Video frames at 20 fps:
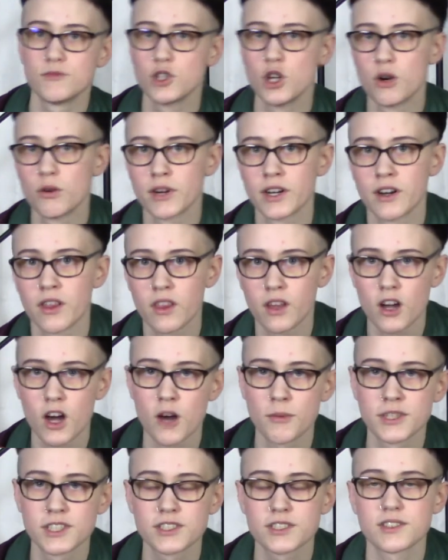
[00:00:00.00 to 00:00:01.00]
go run in the
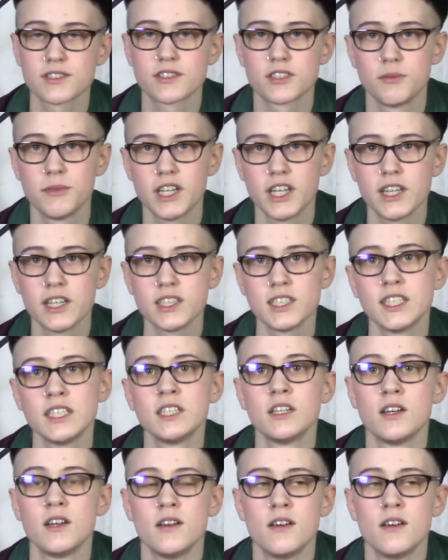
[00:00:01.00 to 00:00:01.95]
comments immediately.